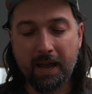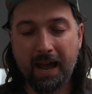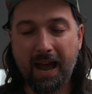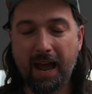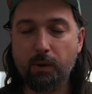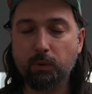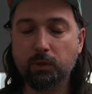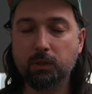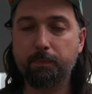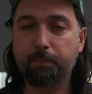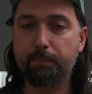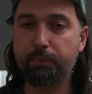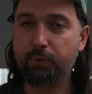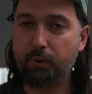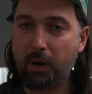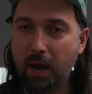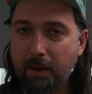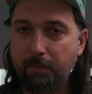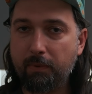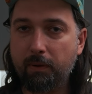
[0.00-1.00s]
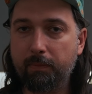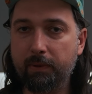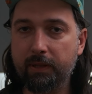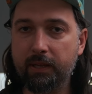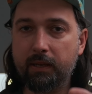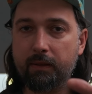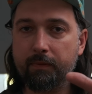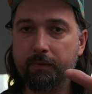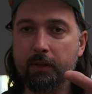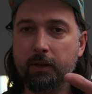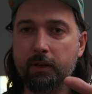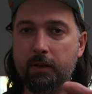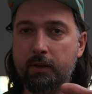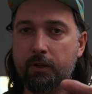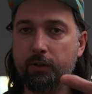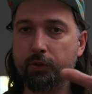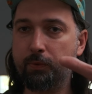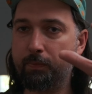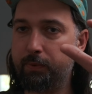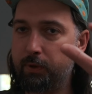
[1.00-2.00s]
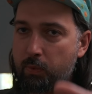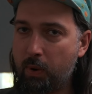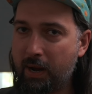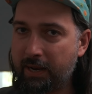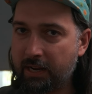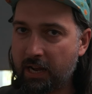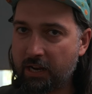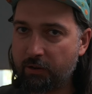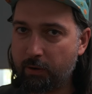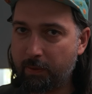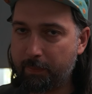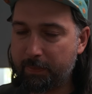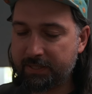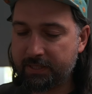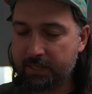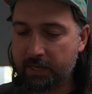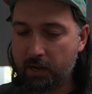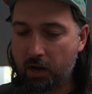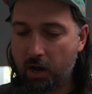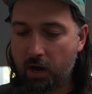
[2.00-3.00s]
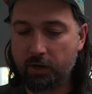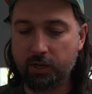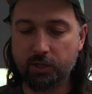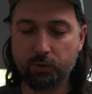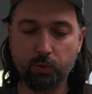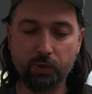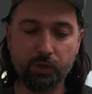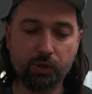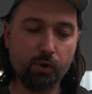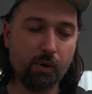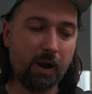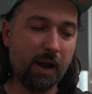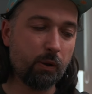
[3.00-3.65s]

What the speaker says: I would probably, to be 100% honest with you,